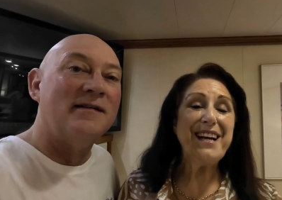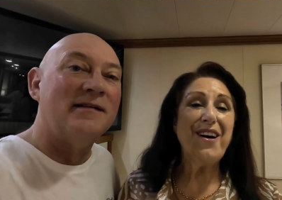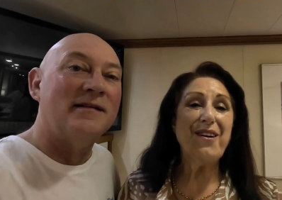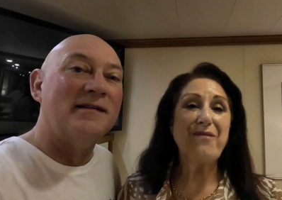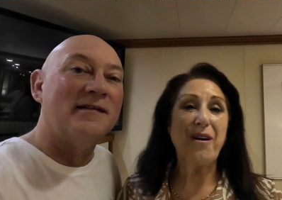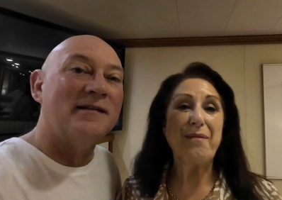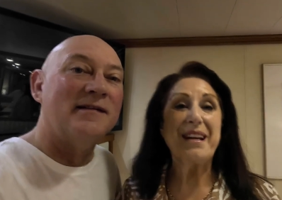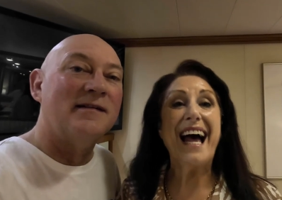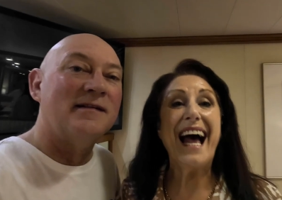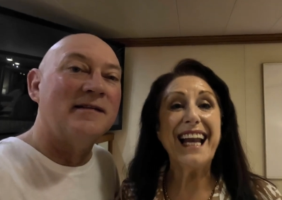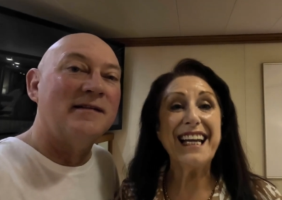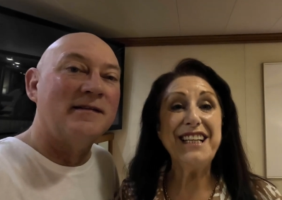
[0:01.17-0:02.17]
Speaker 1: are Rob and
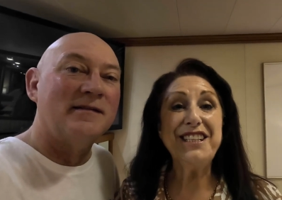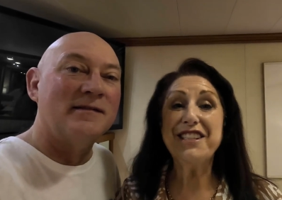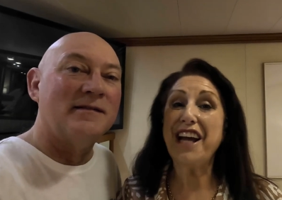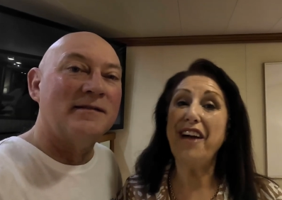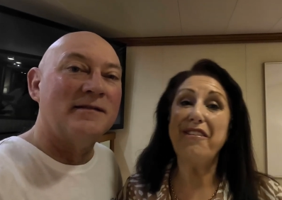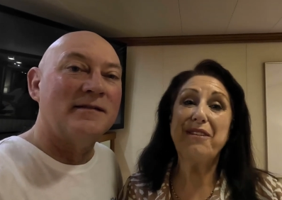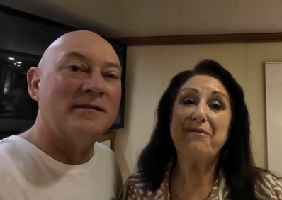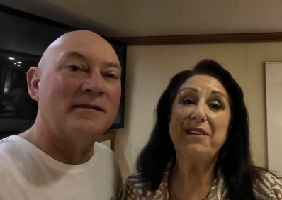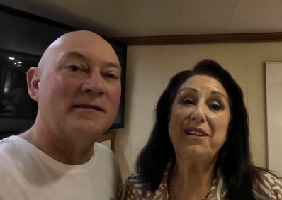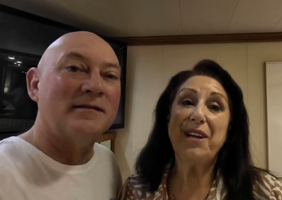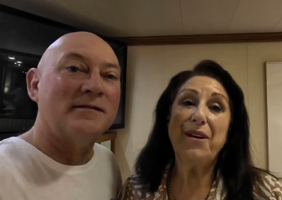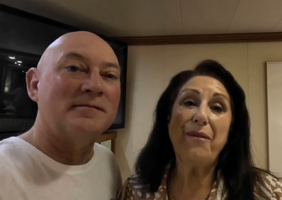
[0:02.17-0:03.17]
Ali sharing
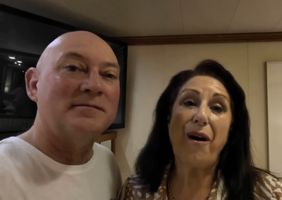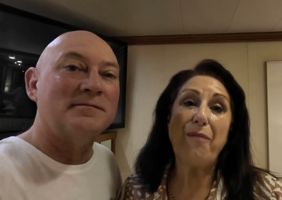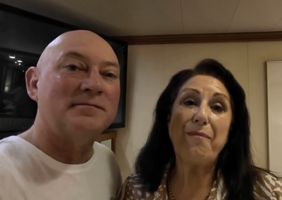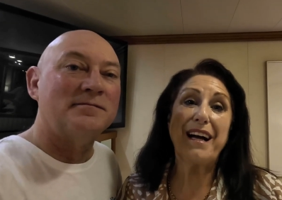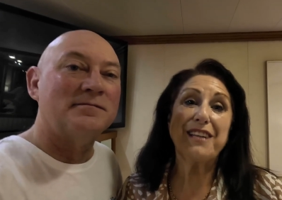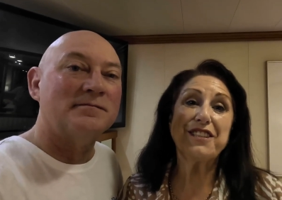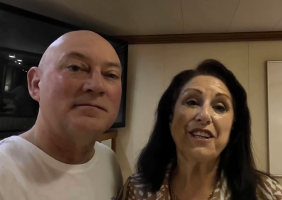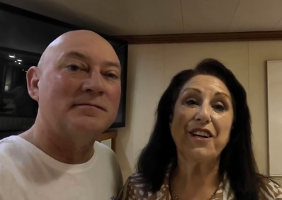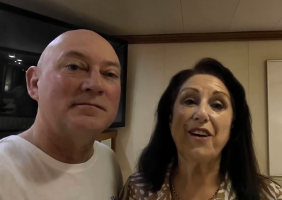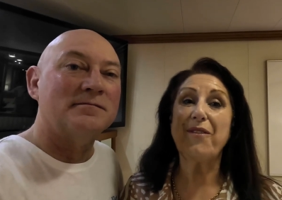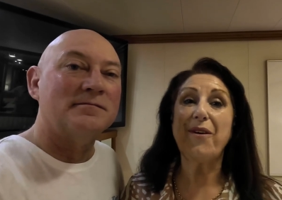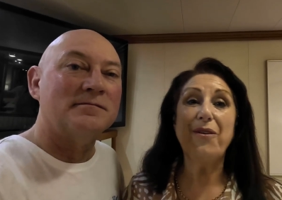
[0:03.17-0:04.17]
with you our
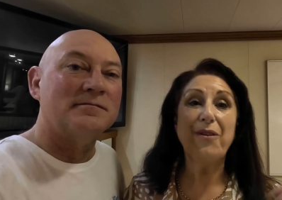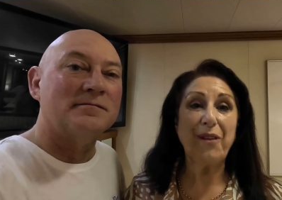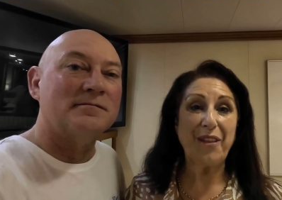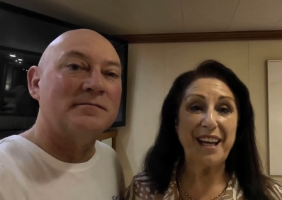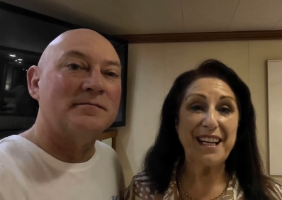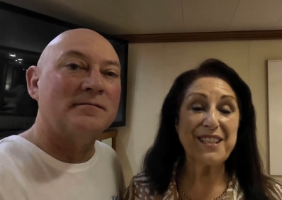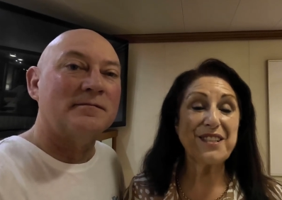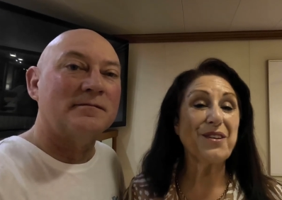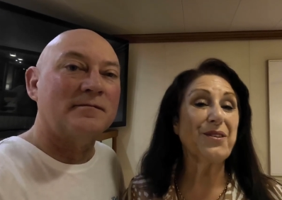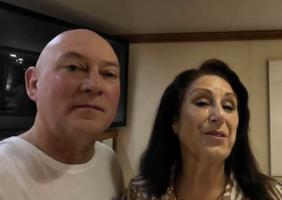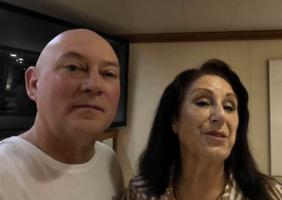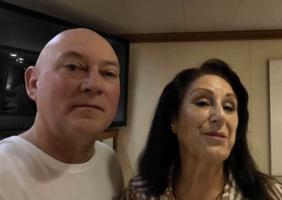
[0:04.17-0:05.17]
passion of all things
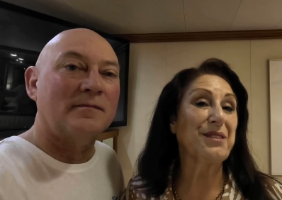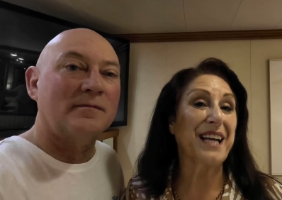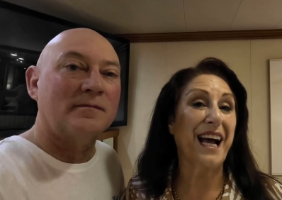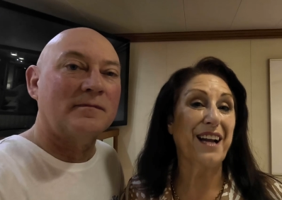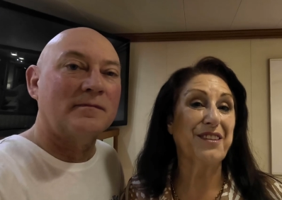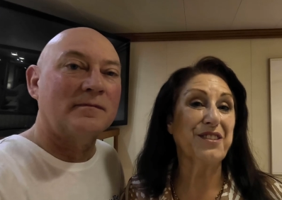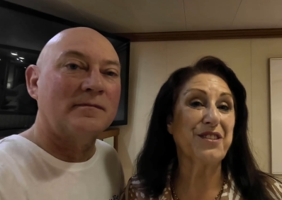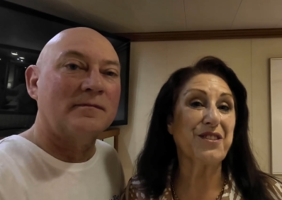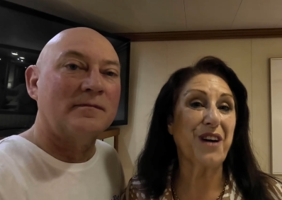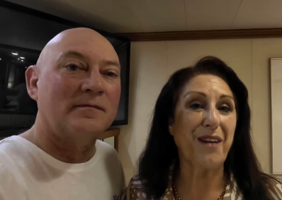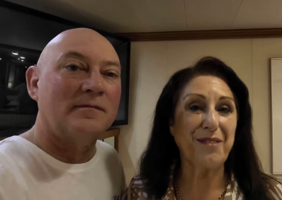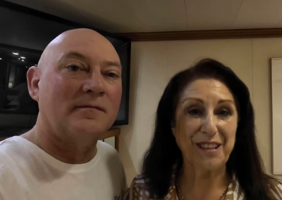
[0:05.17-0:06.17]
cruise and
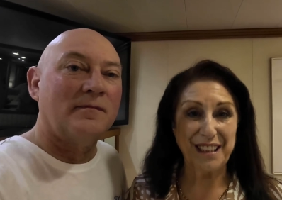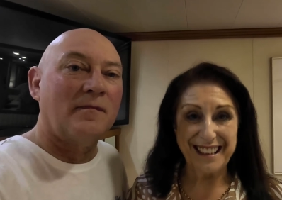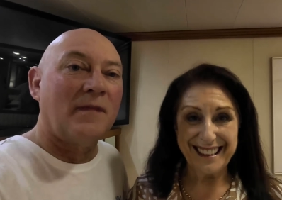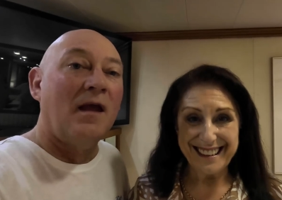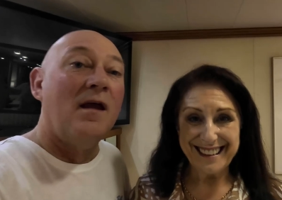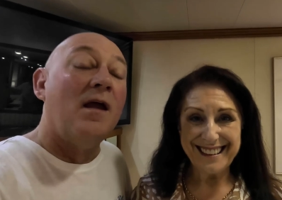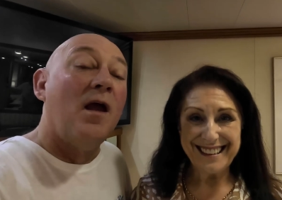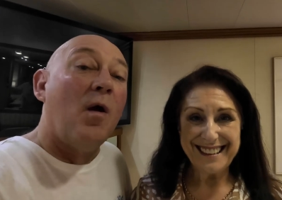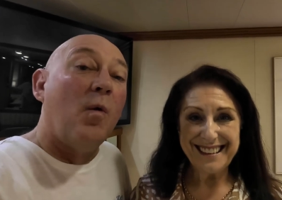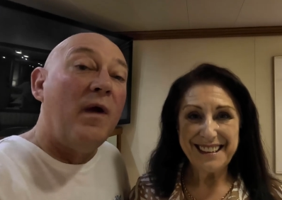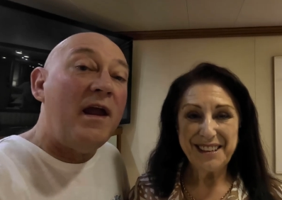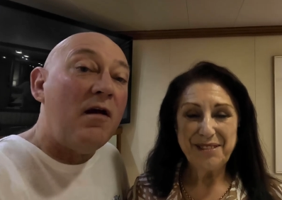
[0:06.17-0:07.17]
travel.
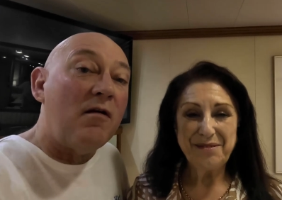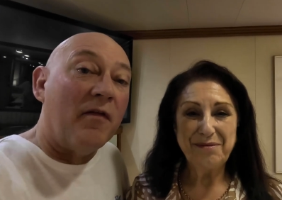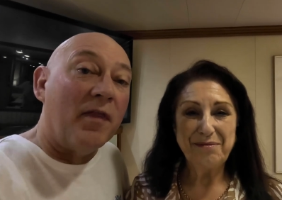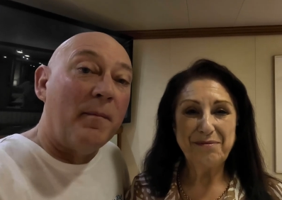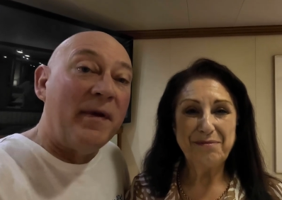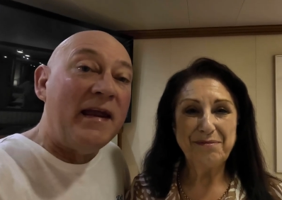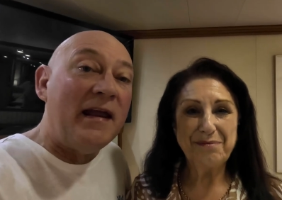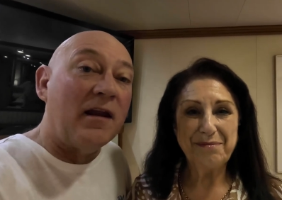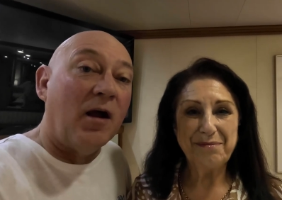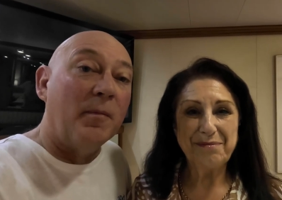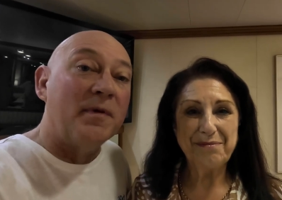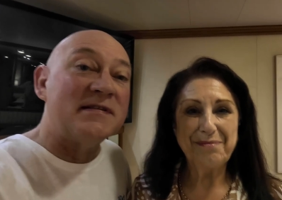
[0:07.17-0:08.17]
Speaker 2: We are on the
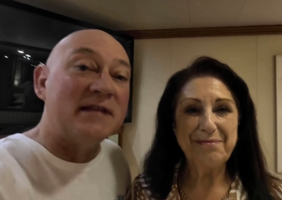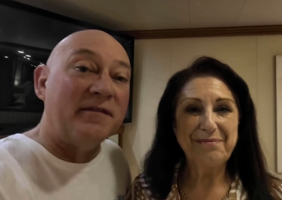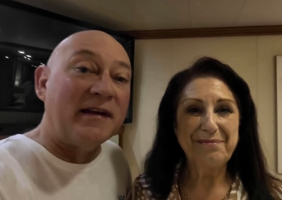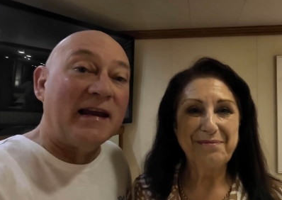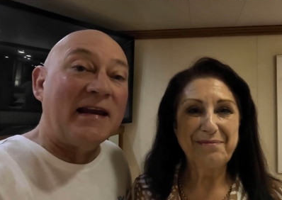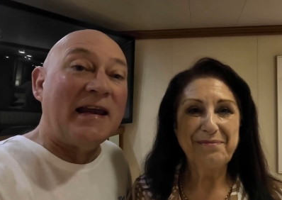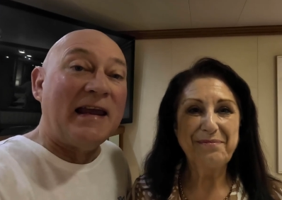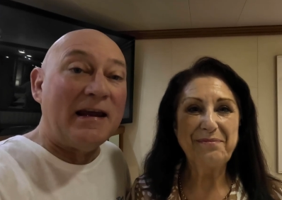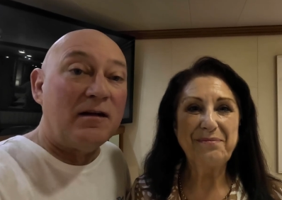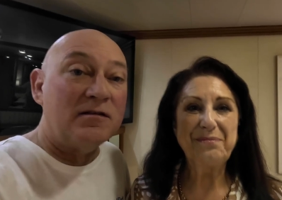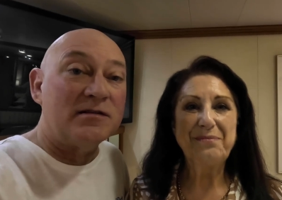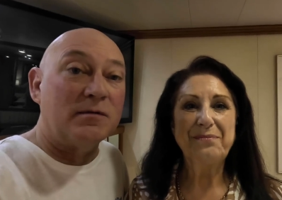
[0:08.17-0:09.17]
P&O Pacific
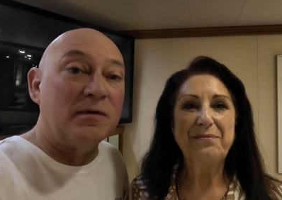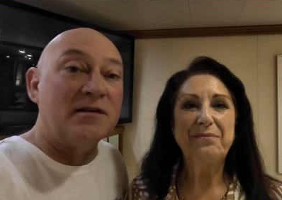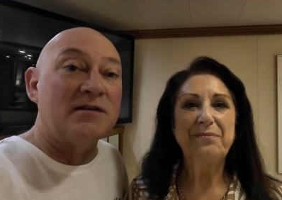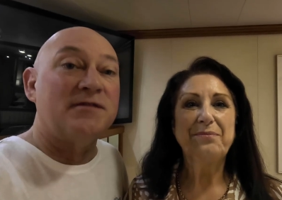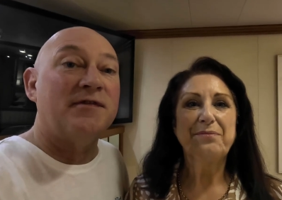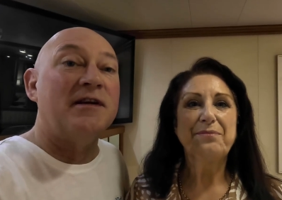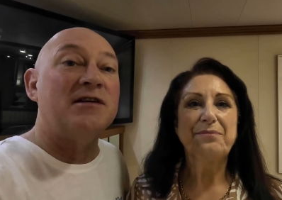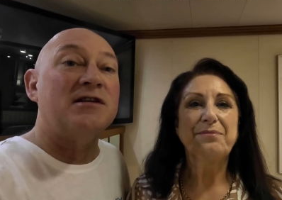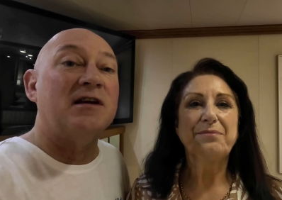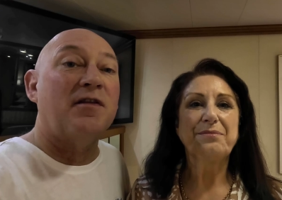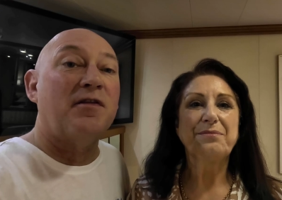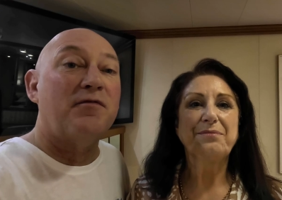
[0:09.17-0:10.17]
Encounter. We're just
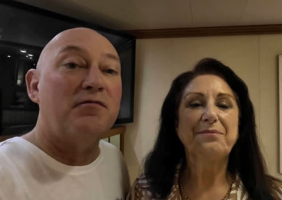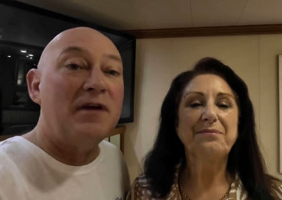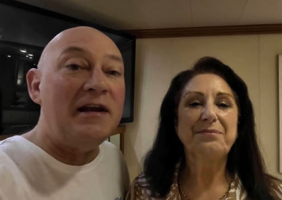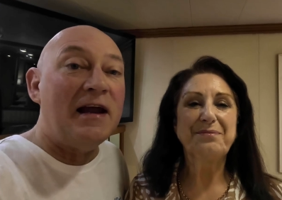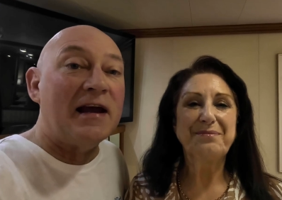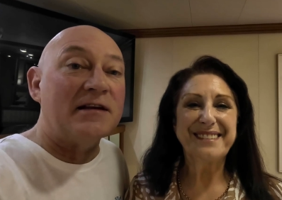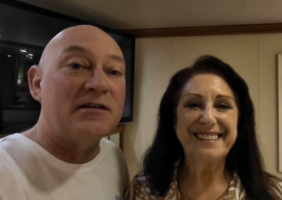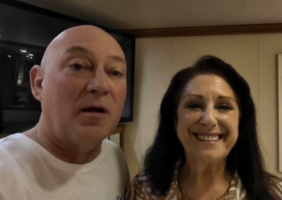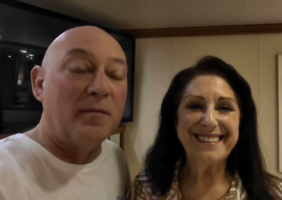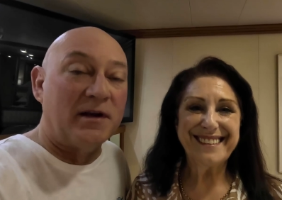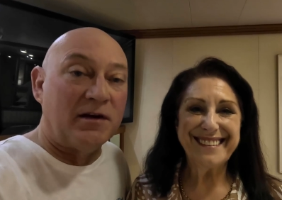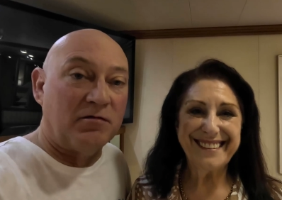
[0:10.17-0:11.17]
finishing a three-night
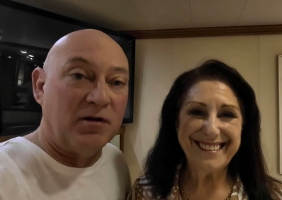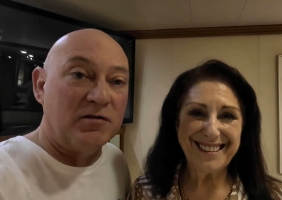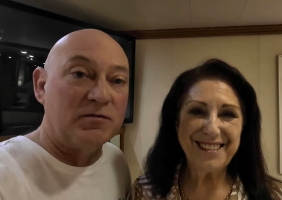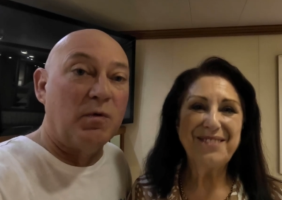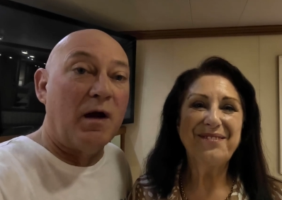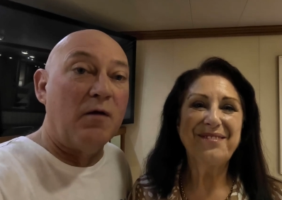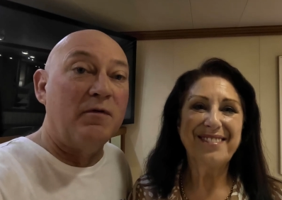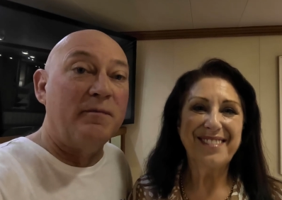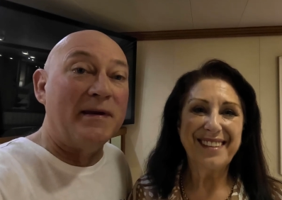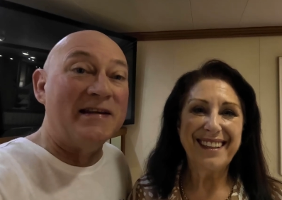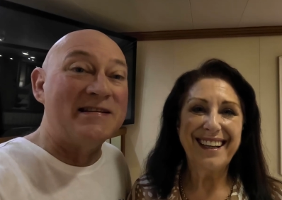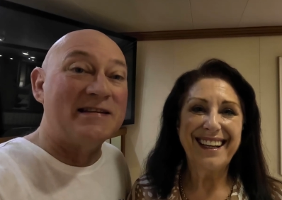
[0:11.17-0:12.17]
comedy cruise where
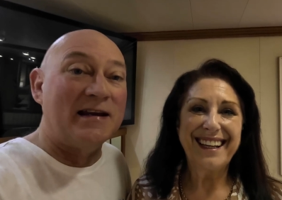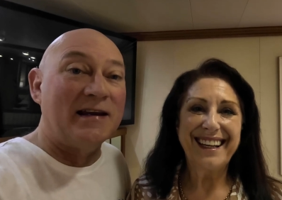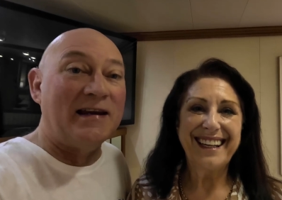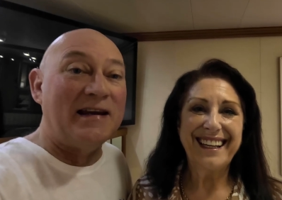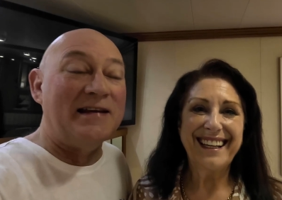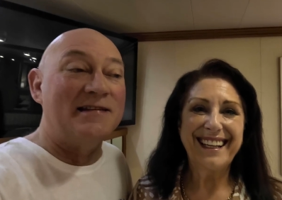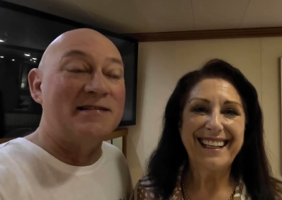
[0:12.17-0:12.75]
we've been staying in